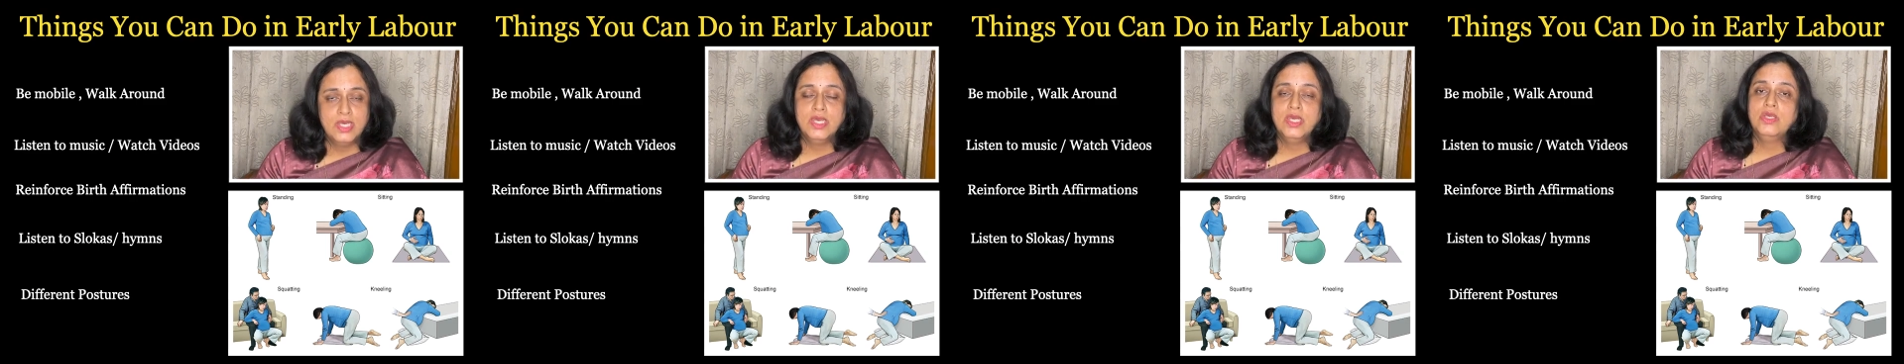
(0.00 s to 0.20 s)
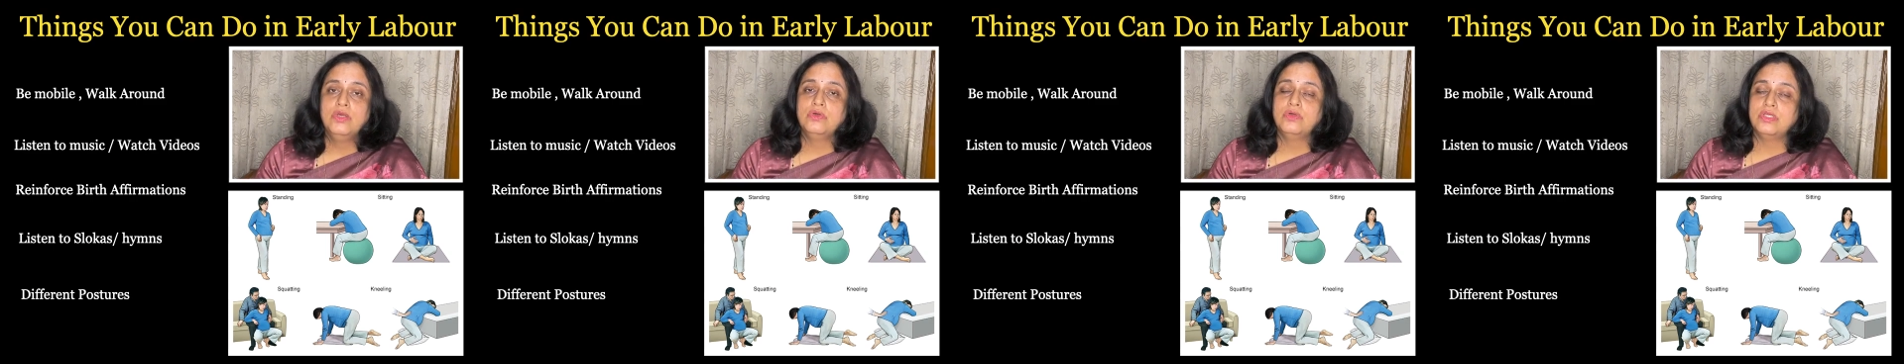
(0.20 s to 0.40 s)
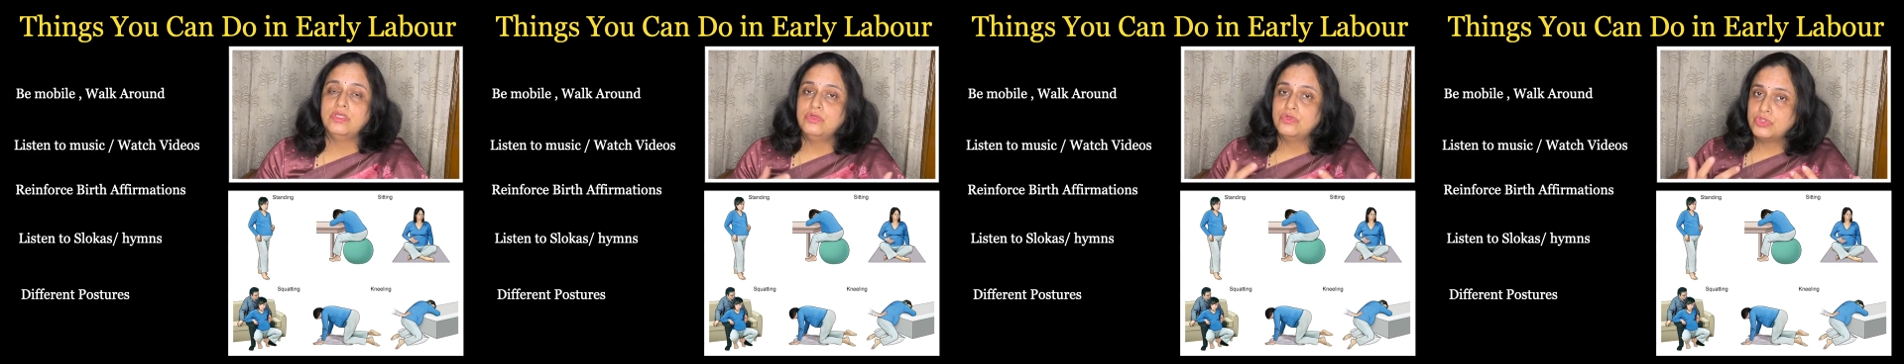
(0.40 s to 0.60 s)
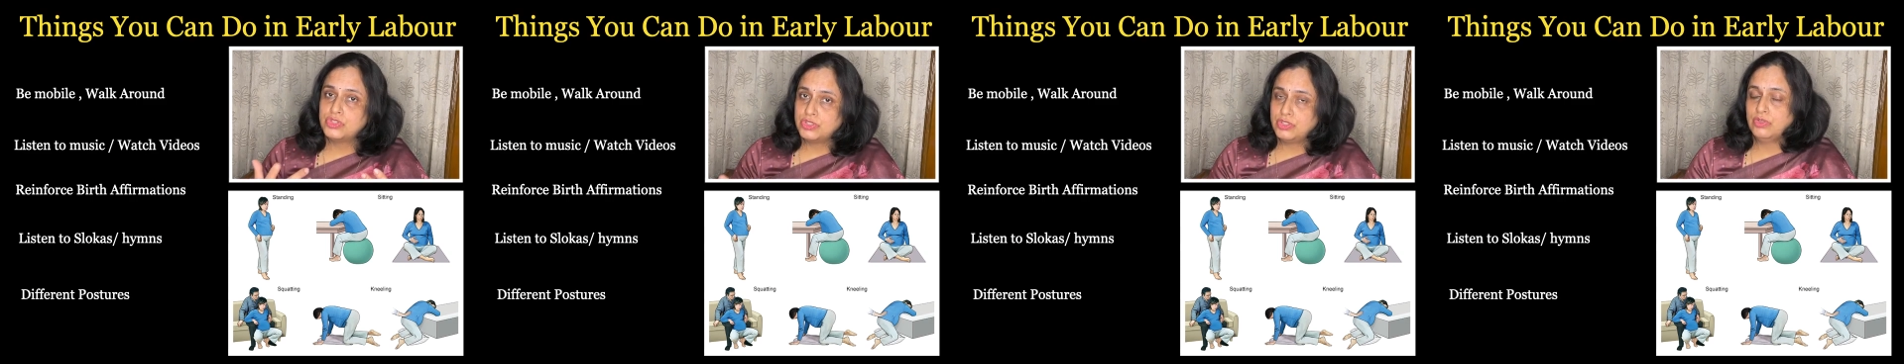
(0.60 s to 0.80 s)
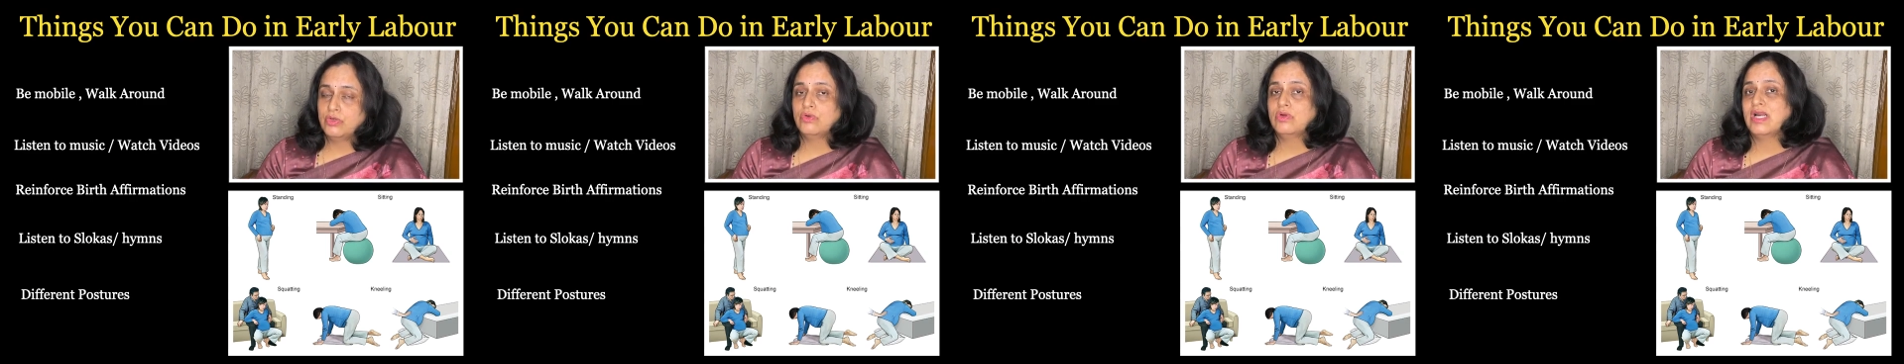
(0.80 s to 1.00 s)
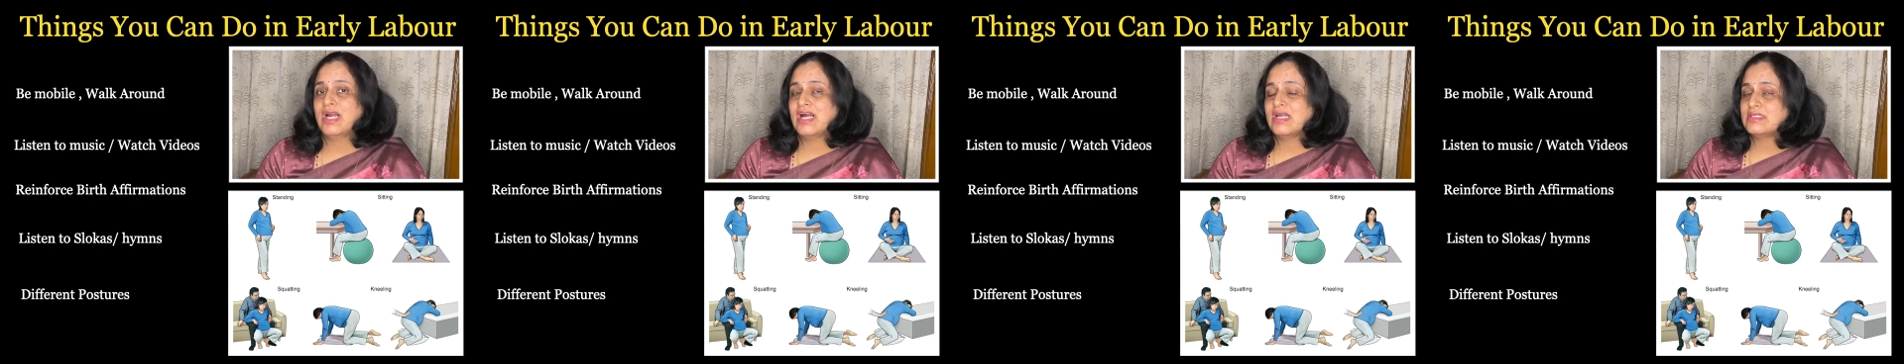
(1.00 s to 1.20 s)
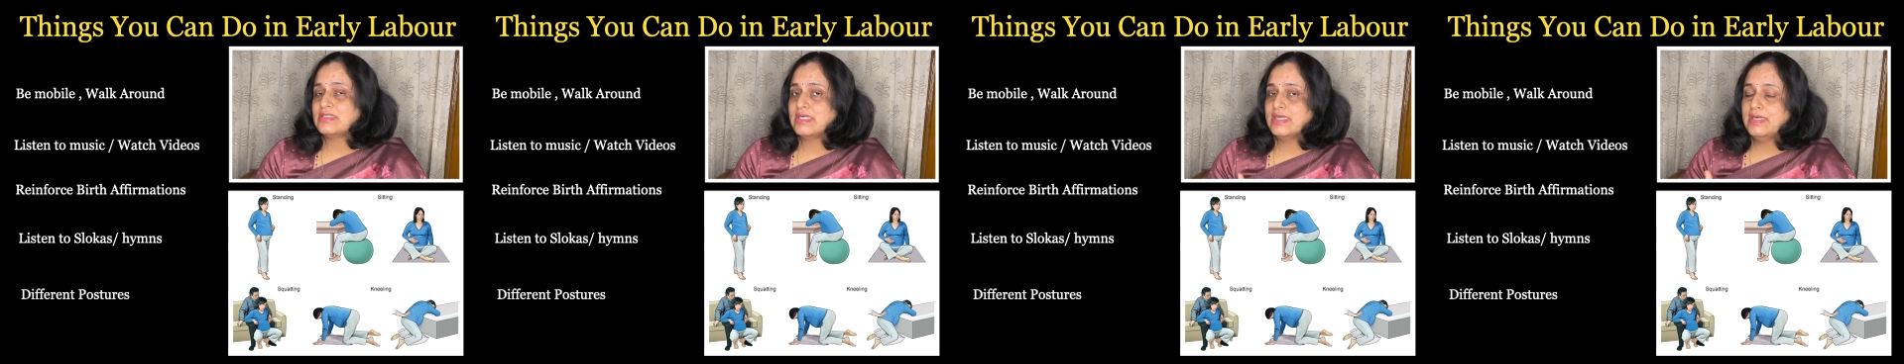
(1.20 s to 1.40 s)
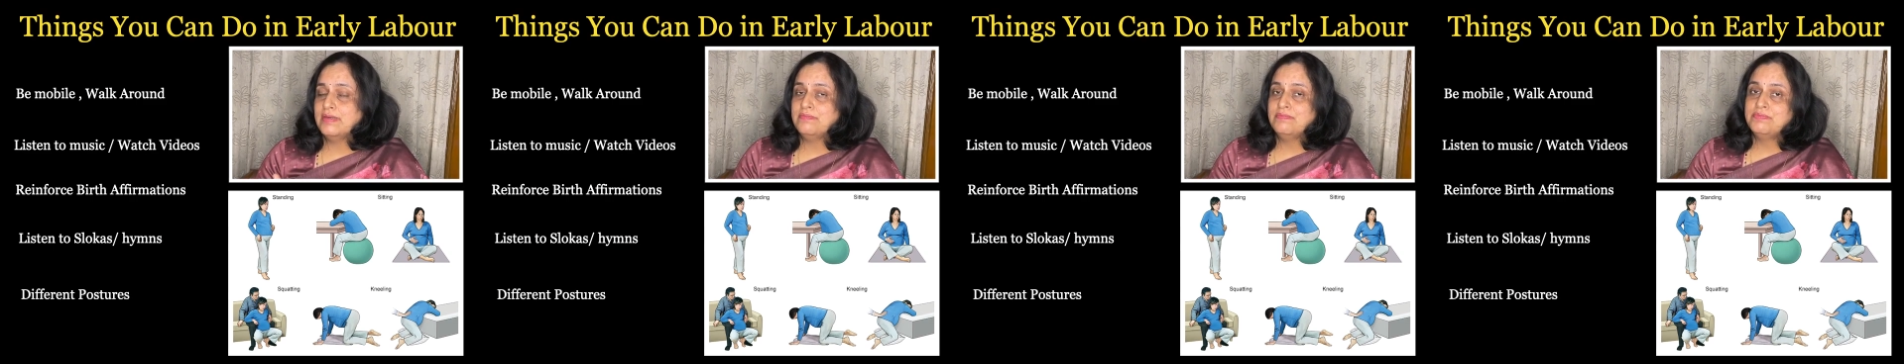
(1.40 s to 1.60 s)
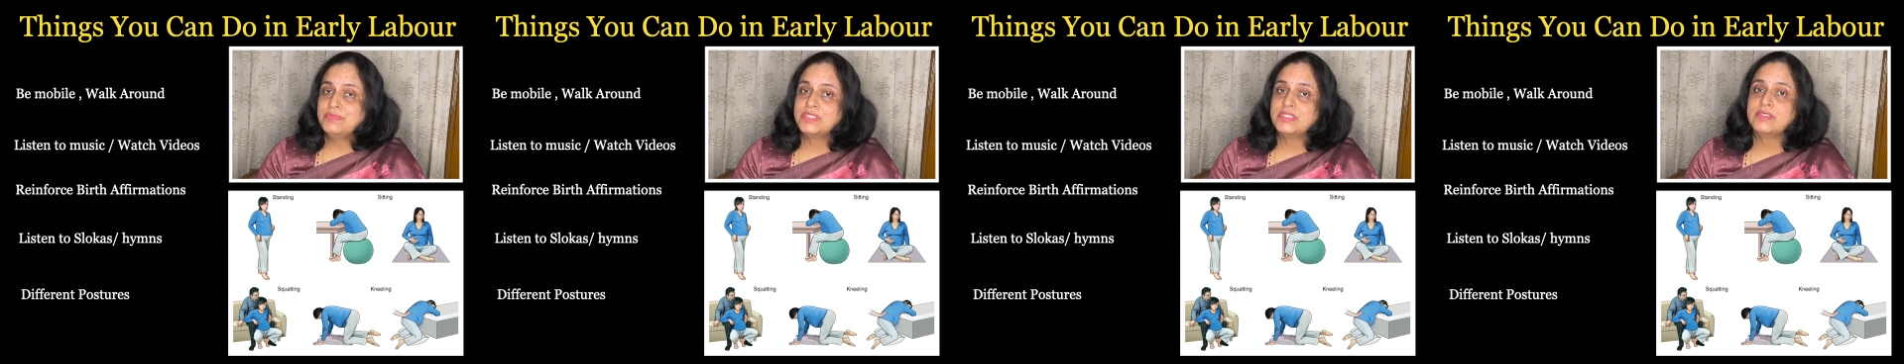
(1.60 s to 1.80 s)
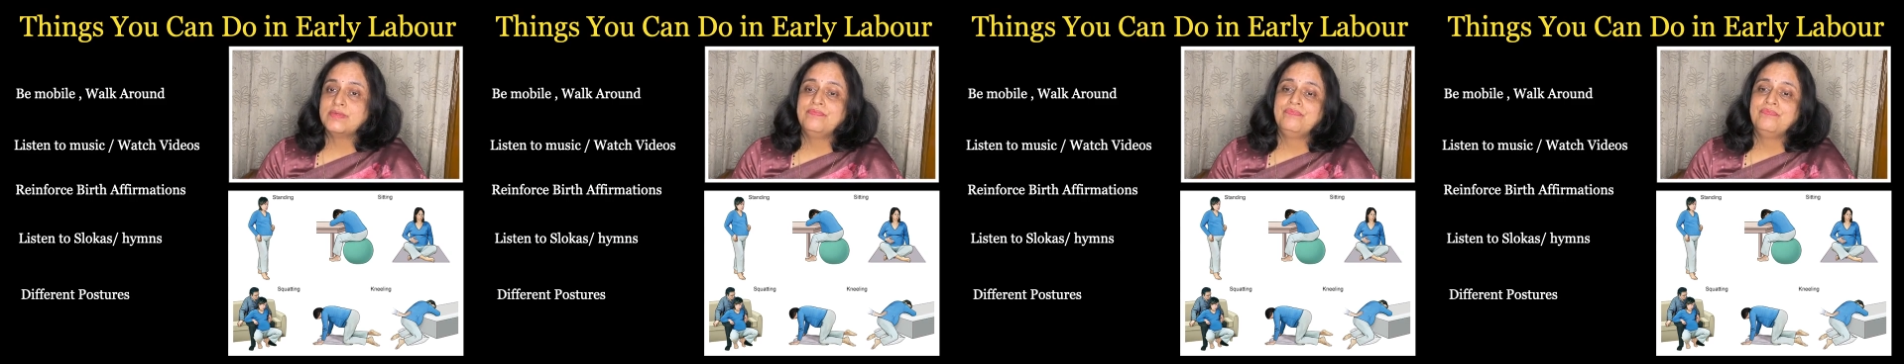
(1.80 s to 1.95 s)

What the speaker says: you can use shlokas, hymns,